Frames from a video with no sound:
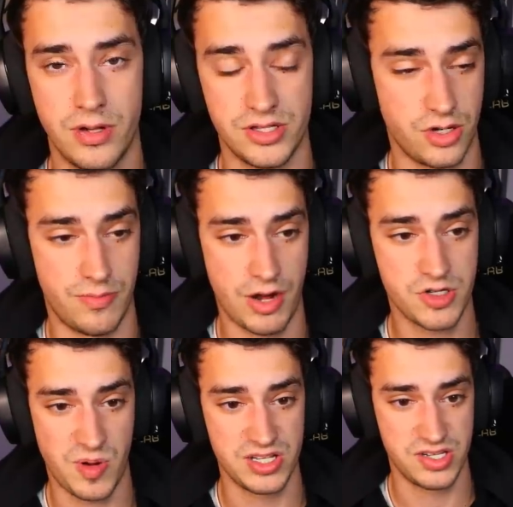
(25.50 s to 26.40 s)
And so my
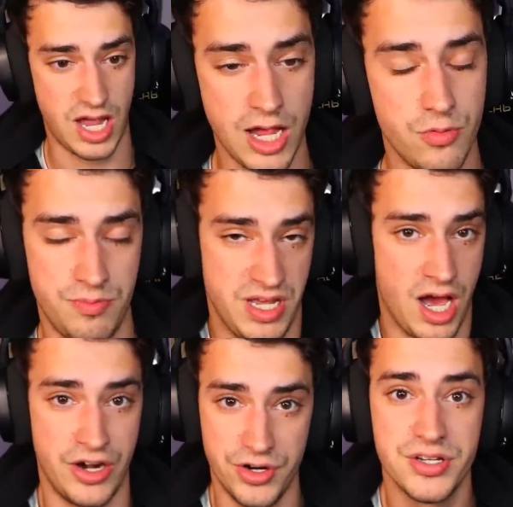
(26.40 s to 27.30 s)
response is I would be
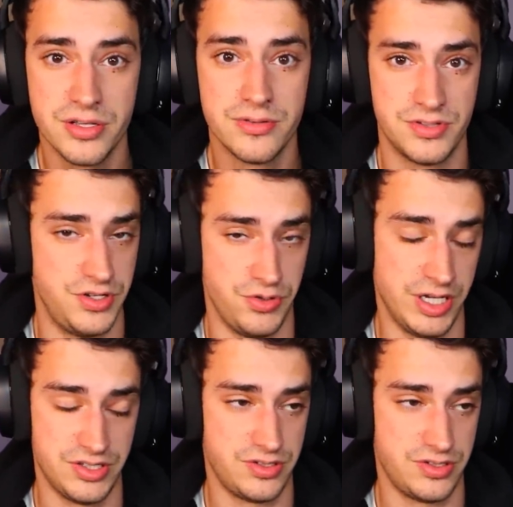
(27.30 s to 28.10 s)
honored to do it